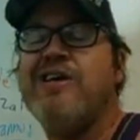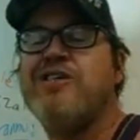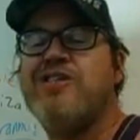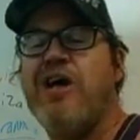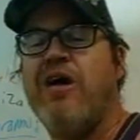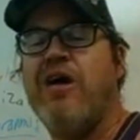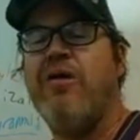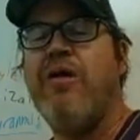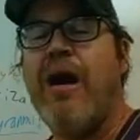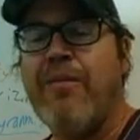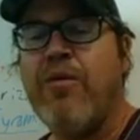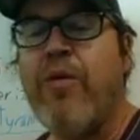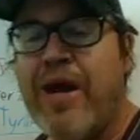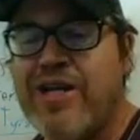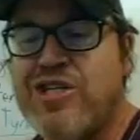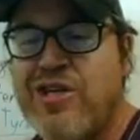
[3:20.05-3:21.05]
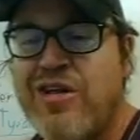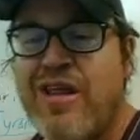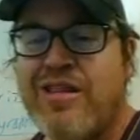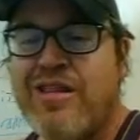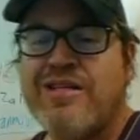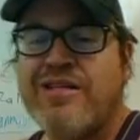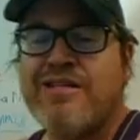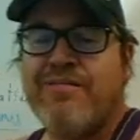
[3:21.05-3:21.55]
So I'm quite sure
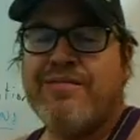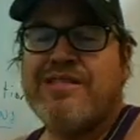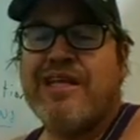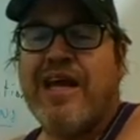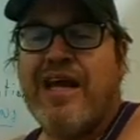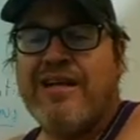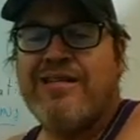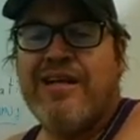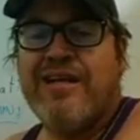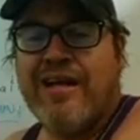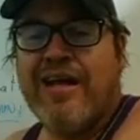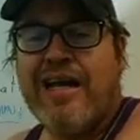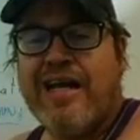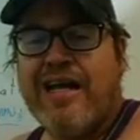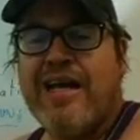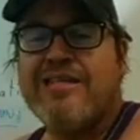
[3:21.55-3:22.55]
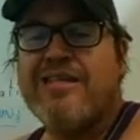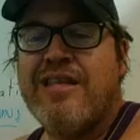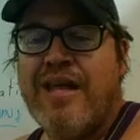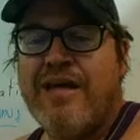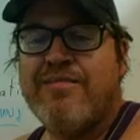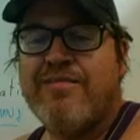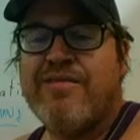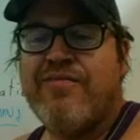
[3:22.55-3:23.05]
that there's some slanting against
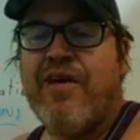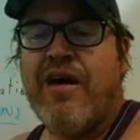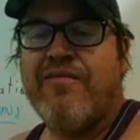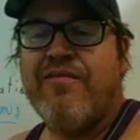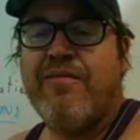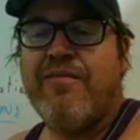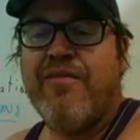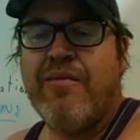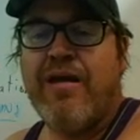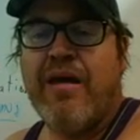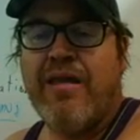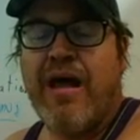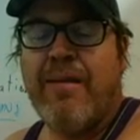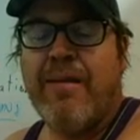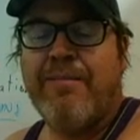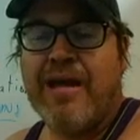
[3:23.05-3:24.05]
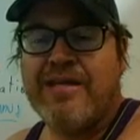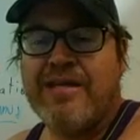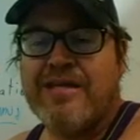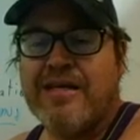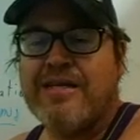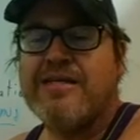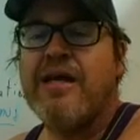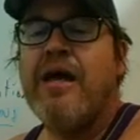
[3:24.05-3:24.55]
Thebes on that
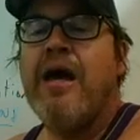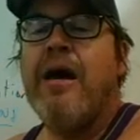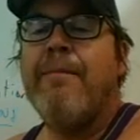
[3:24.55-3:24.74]
basis.